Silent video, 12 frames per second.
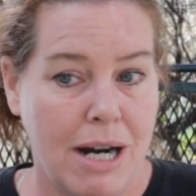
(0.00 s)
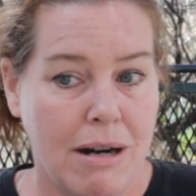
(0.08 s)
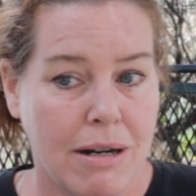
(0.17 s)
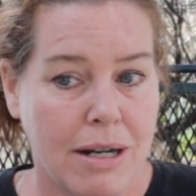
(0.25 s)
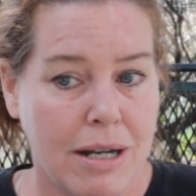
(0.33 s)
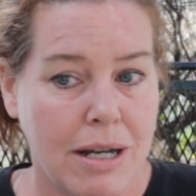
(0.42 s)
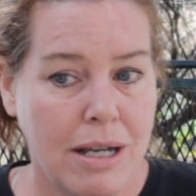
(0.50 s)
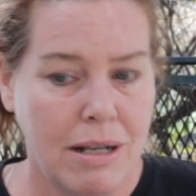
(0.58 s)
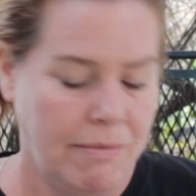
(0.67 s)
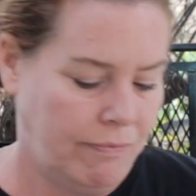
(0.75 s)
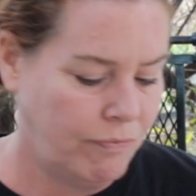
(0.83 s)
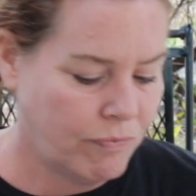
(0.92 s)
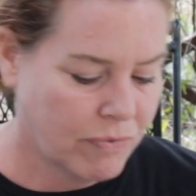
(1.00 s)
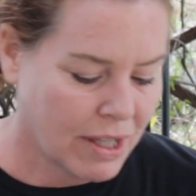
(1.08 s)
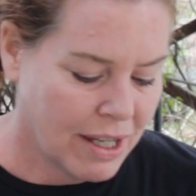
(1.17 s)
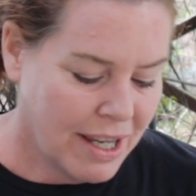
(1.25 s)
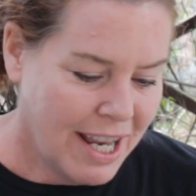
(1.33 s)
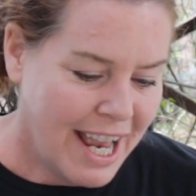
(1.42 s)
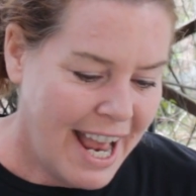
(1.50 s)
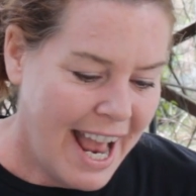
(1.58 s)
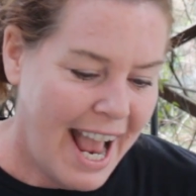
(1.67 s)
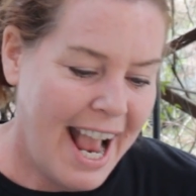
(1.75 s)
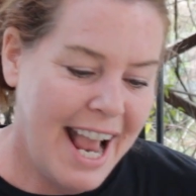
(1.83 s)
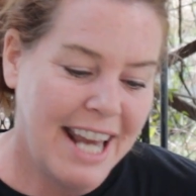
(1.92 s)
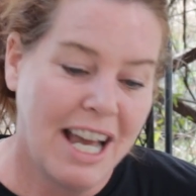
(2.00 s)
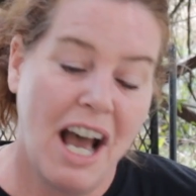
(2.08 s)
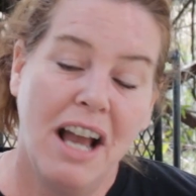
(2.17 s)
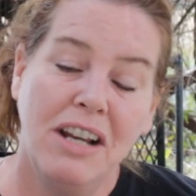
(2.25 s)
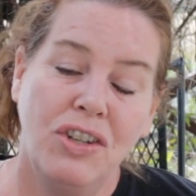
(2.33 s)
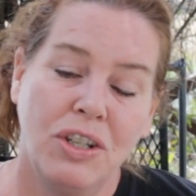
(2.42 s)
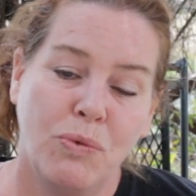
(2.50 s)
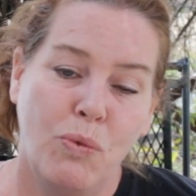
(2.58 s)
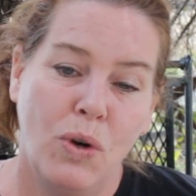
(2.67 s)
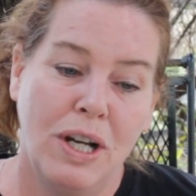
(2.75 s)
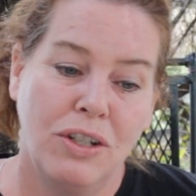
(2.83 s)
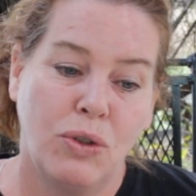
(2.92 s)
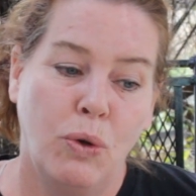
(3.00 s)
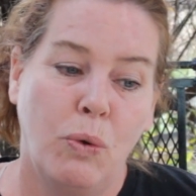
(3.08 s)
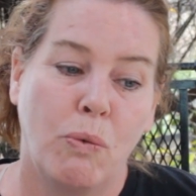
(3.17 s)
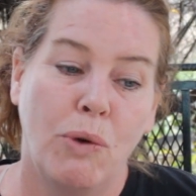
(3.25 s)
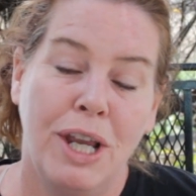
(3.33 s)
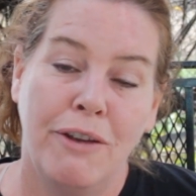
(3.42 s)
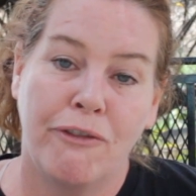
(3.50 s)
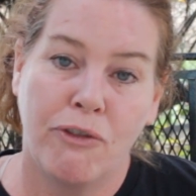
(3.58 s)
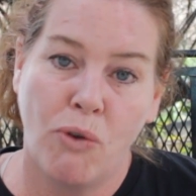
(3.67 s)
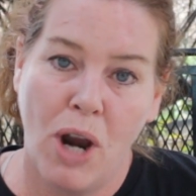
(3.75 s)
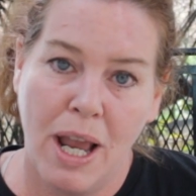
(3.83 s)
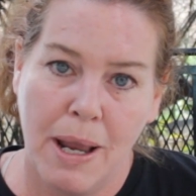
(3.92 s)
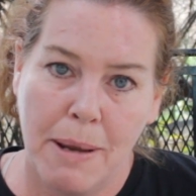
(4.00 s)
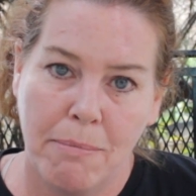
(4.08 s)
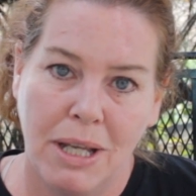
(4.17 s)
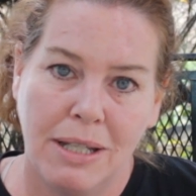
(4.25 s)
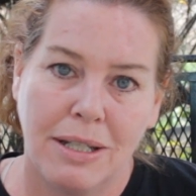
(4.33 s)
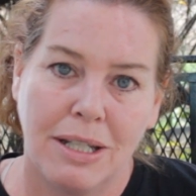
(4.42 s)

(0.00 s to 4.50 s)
America. And I just want to reframe